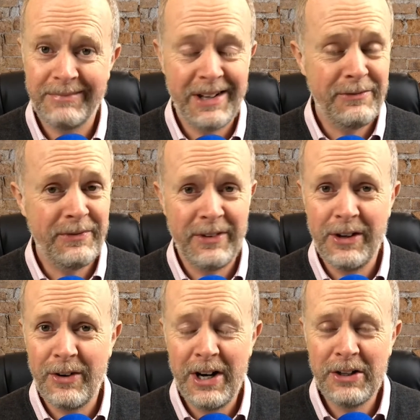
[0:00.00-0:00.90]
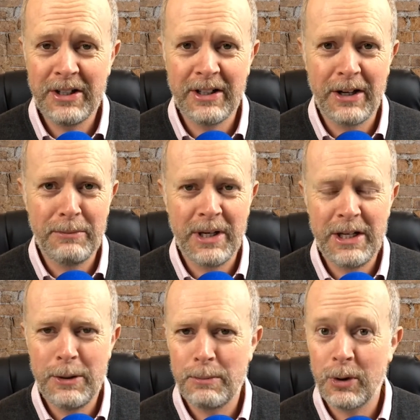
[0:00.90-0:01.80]
if you're anything like me,
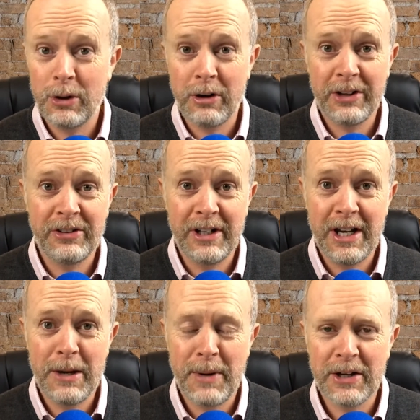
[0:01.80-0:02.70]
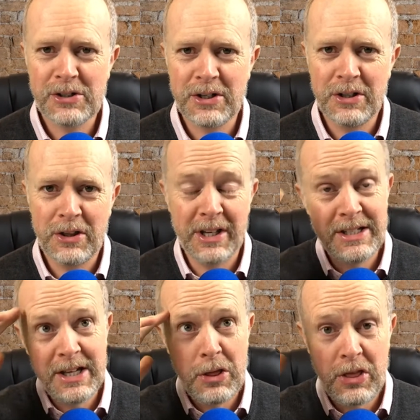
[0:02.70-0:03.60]
you procrastinate about certain
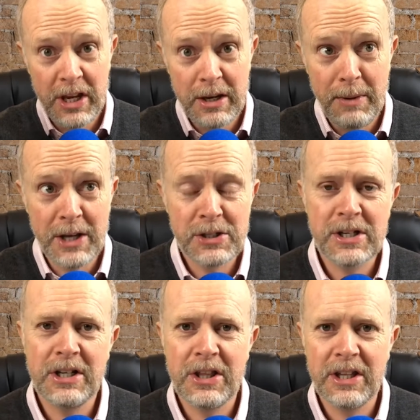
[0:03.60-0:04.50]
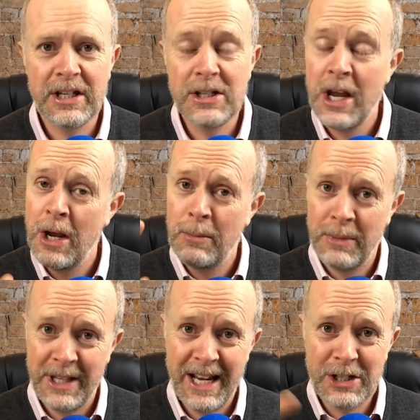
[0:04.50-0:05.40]
things, you think about certain things,
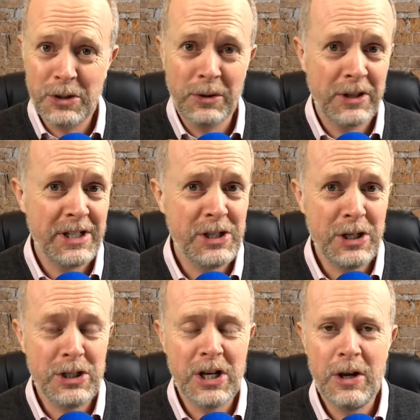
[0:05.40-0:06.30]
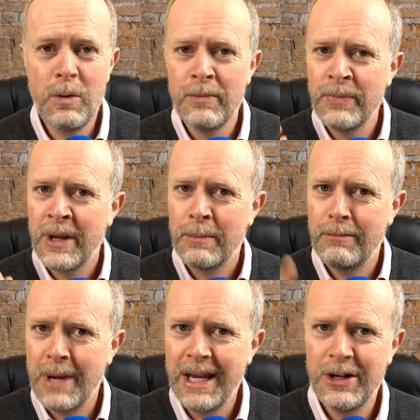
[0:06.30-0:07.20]
but the actual things you do
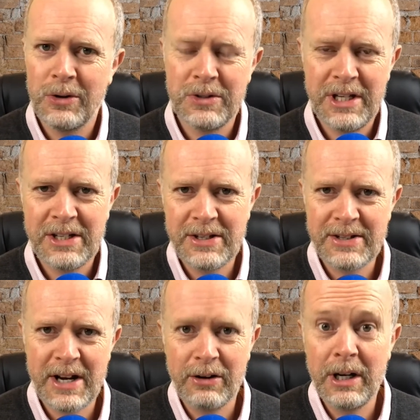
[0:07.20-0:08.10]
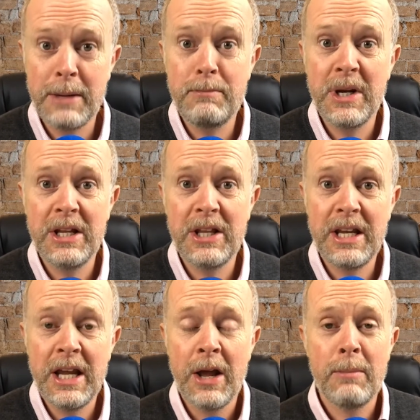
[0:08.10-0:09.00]
may not necessarily be
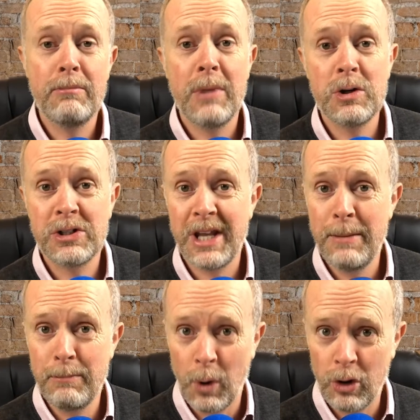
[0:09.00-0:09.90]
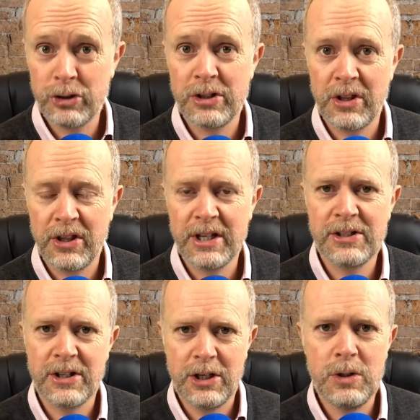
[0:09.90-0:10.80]
the most important
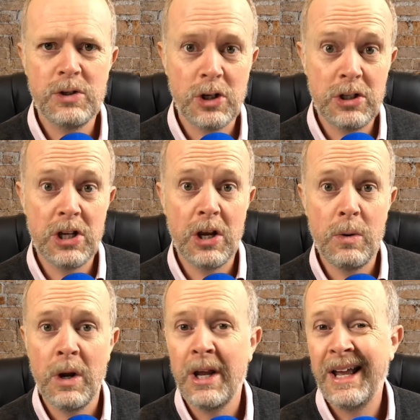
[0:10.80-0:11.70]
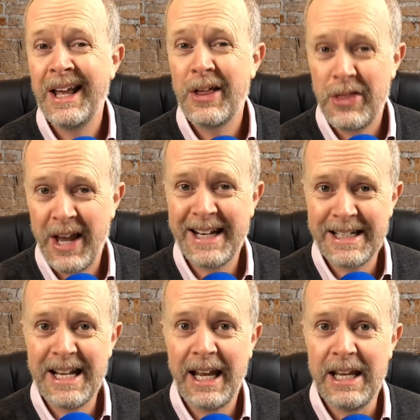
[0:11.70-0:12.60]
things that you should do
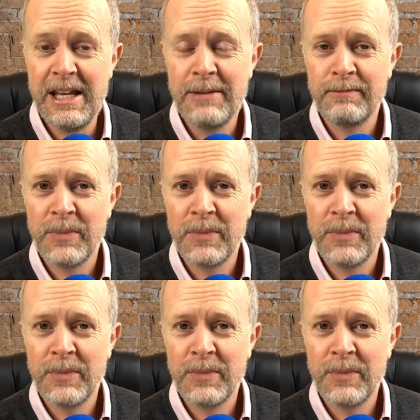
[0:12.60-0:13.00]
that day